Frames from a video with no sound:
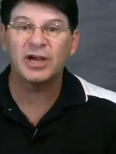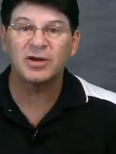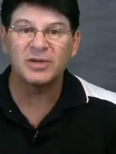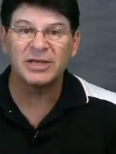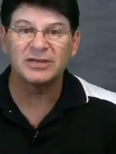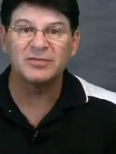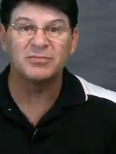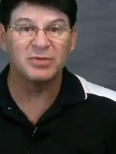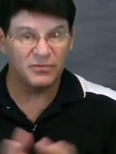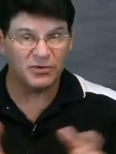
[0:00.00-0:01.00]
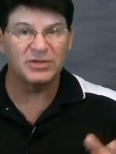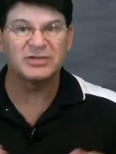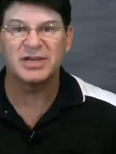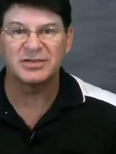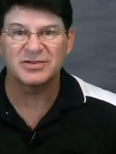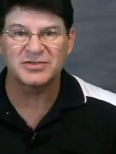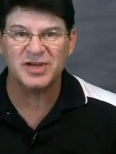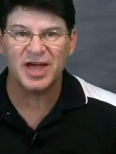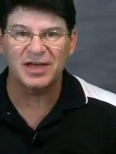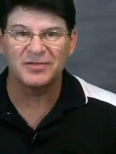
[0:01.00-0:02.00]
airplane before you take to the
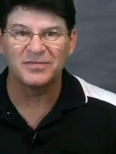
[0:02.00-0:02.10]
sky,